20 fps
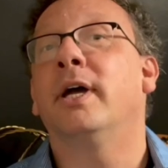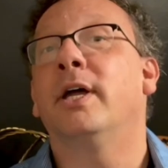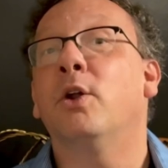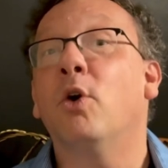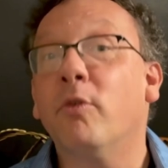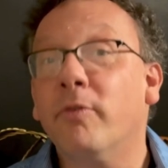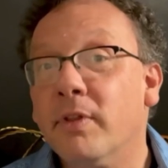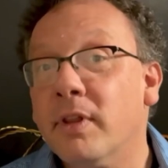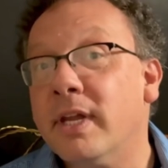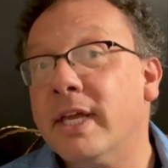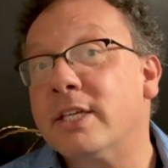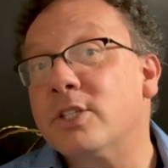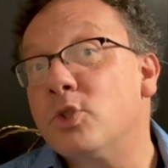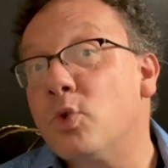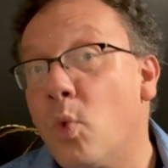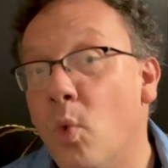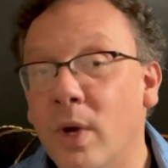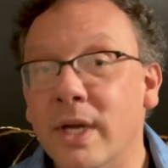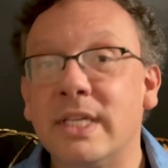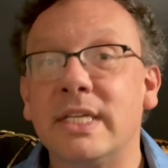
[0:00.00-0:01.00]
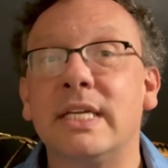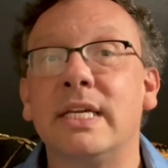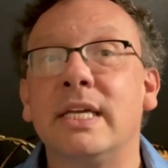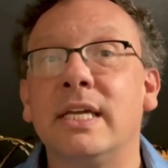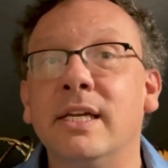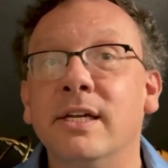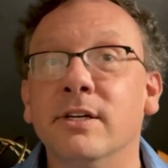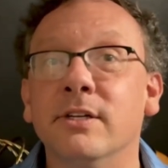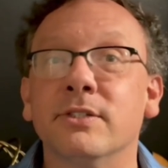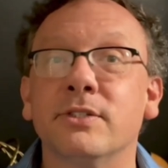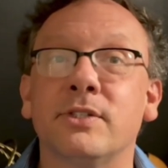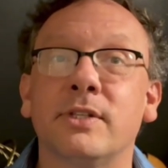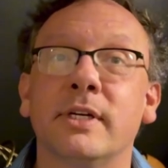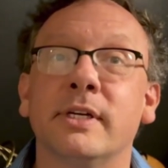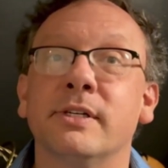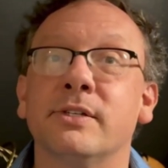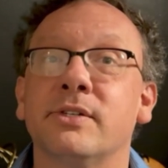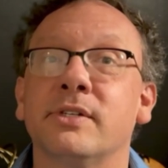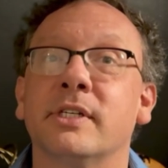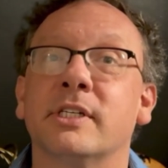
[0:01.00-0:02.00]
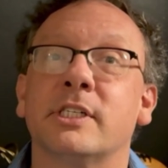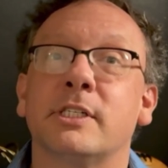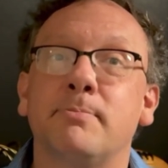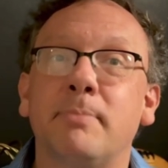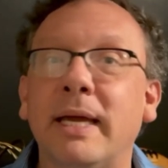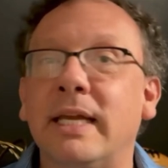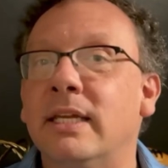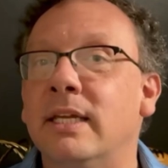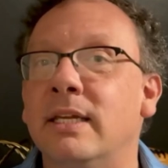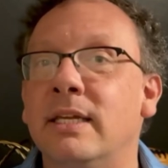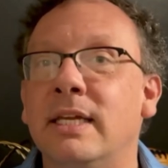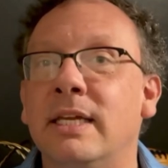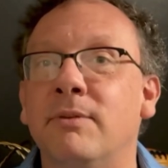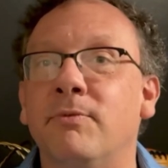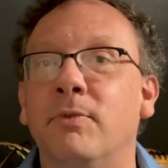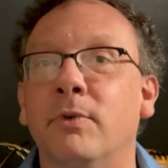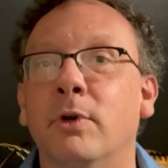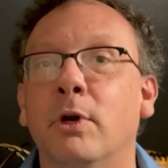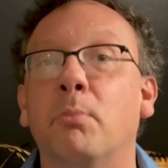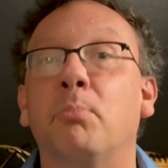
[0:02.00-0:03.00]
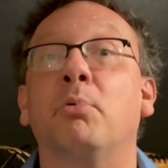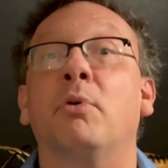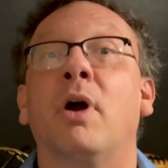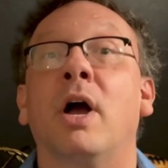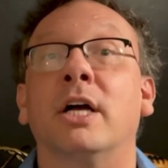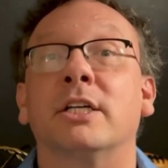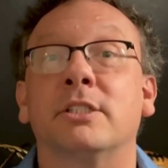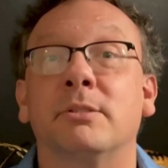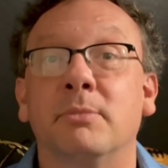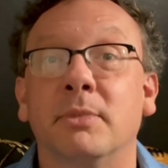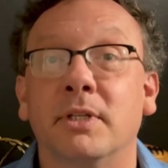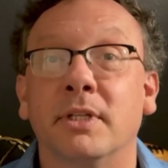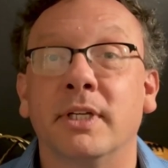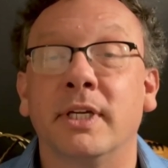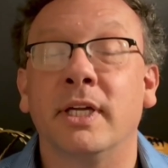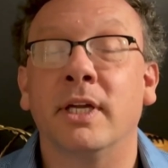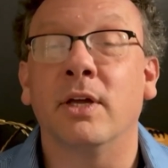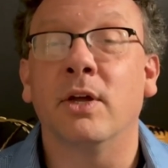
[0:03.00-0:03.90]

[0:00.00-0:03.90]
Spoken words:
And over the next 20 years, there is an expected need for approximately